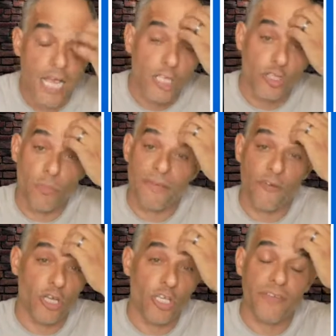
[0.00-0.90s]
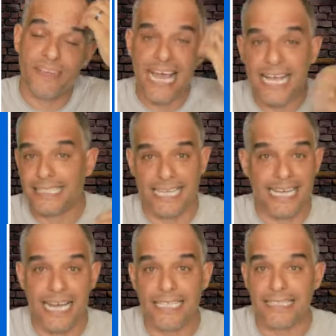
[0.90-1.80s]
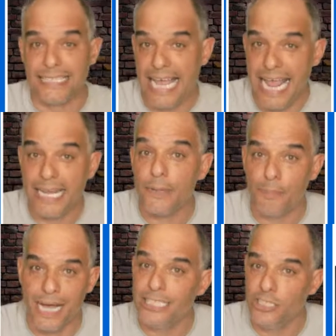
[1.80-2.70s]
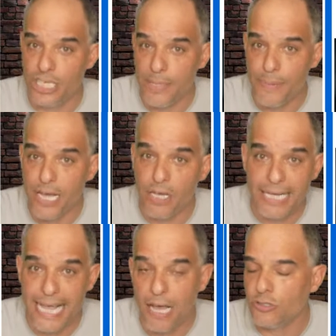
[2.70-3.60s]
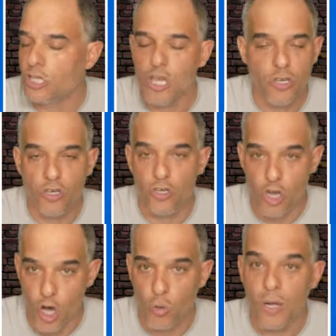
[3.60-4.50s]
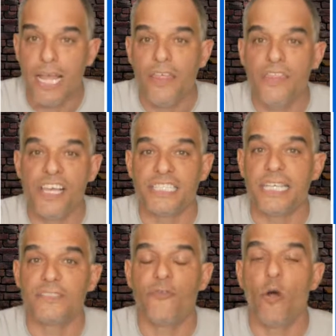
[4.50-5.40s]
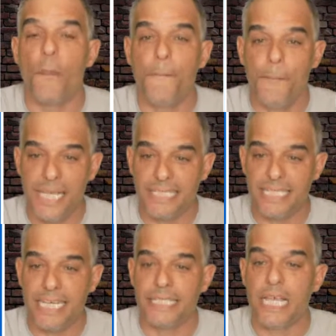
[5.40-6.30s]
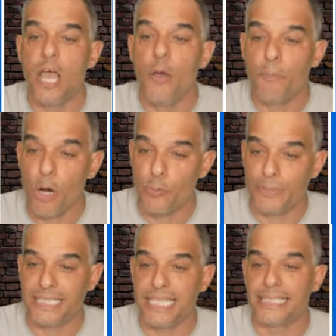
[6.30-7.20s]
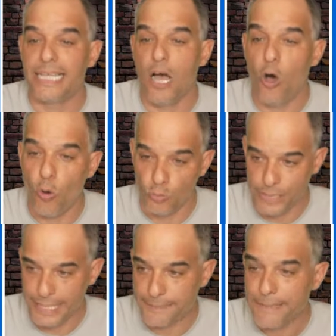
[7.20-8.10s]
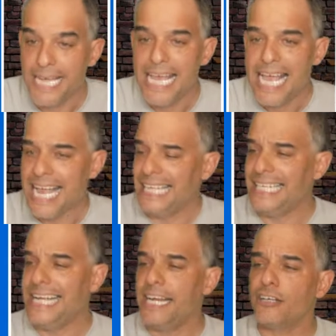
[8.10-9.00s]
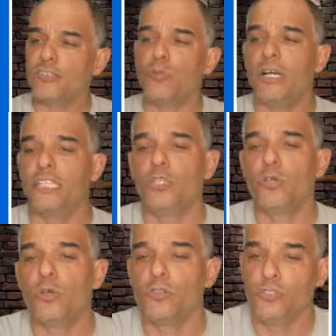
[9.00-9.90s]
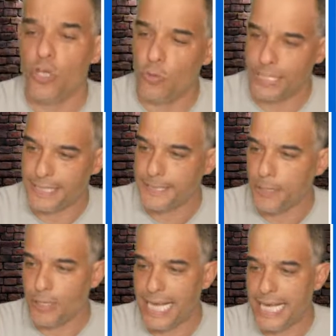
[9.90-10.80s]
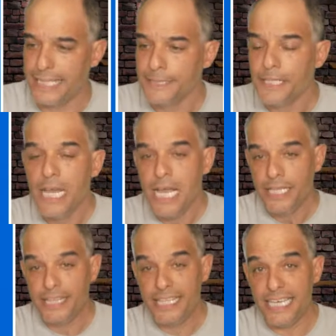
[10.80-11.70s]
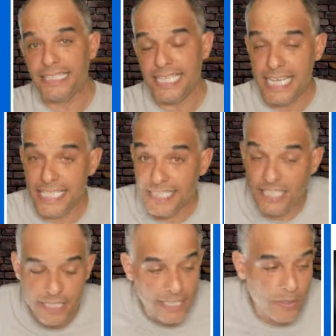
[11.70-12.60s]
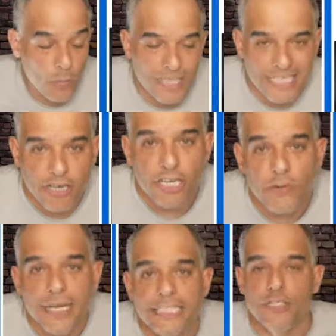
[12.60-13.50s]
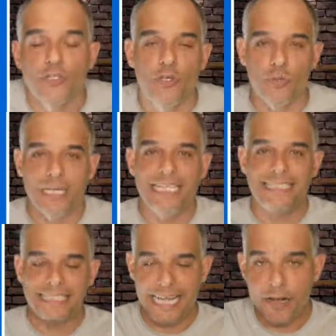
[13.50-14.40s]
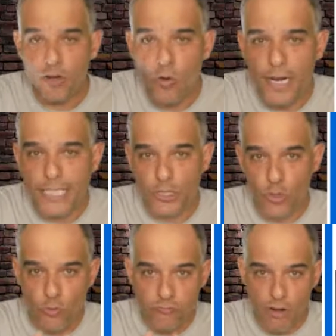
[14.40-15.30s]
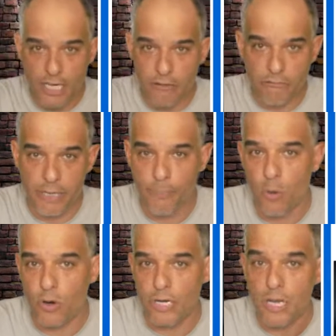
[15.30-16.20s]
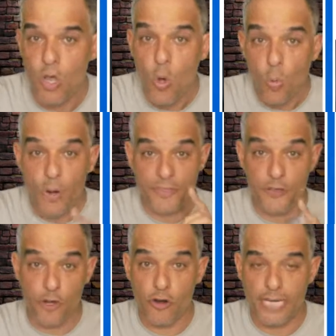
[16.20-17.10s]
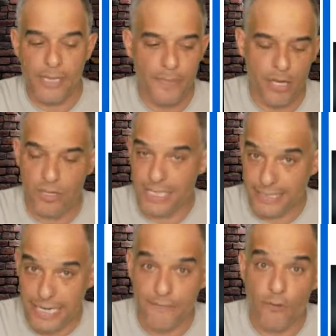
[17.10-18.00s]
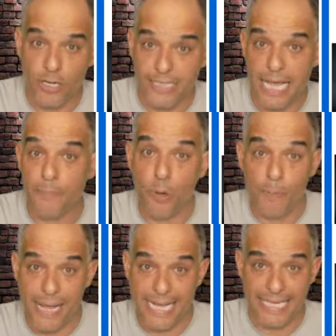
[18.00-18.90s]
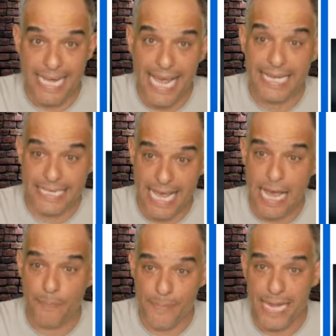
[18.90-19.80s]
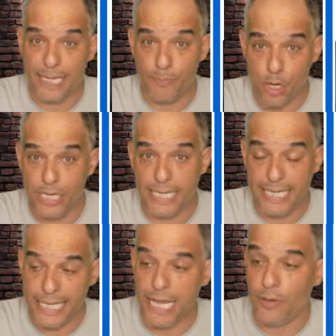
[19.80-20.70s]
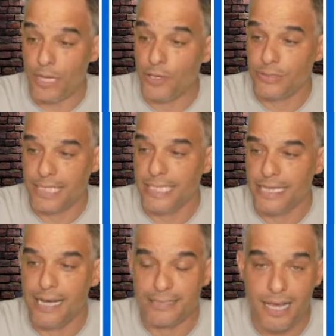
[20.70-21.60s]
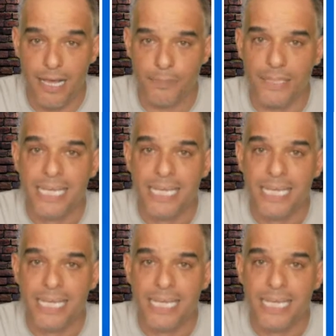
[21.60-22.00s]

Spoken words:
So before you even ask, can I scan my Gmail accounts? No. This is for business purposes only. And here's what you'll notice, okay? This is what they're going to do is they're going to run a report with your email. Let's say, for example, Manny@catmanmarketingllc.com.